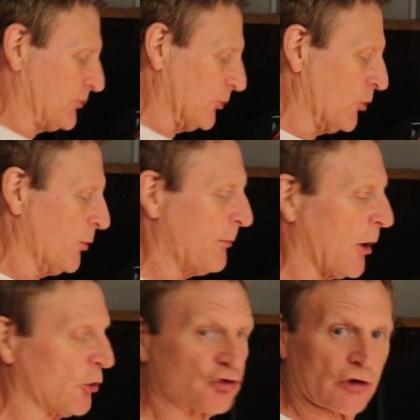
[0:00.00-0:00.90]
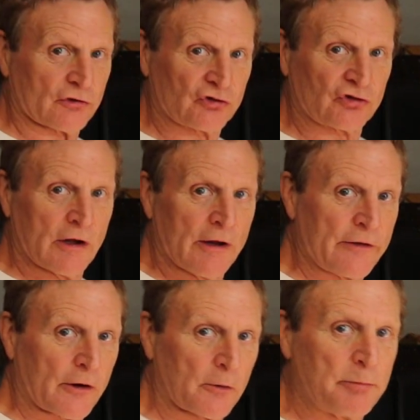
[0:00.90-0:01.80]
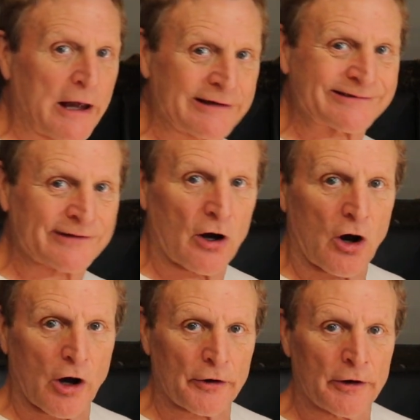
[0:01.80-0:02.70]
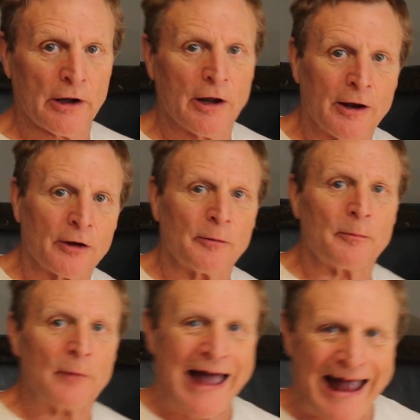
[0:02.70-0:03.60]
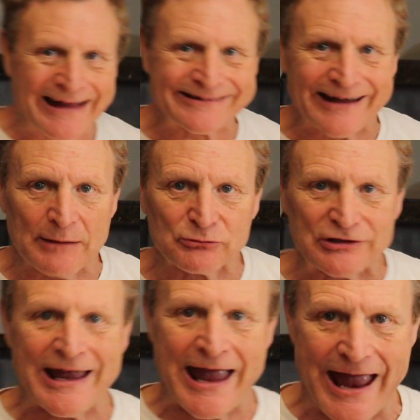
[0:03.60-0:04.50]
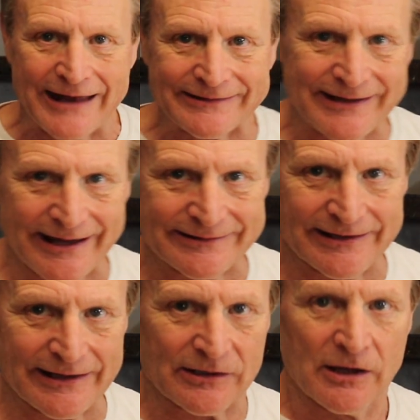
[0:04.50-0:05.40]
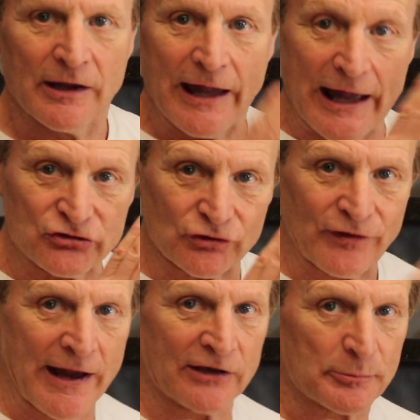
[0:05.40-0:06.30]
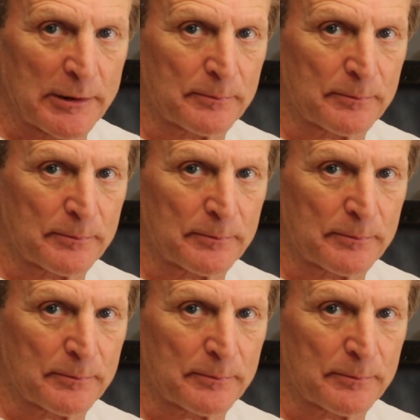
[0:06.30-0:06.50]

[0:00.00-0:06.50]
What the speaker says: do motions that are based on empty hand technique, edge of hand to be